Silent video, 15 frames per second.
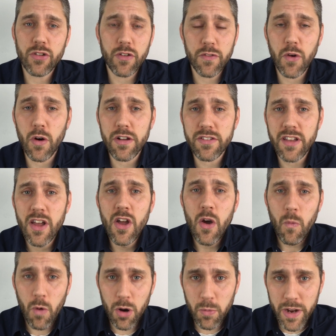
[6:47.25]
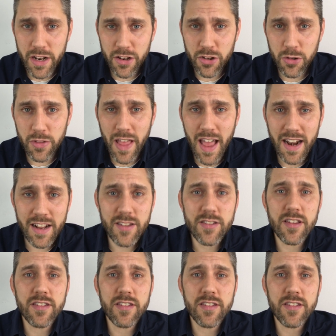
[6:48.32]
So of course, one way to do that is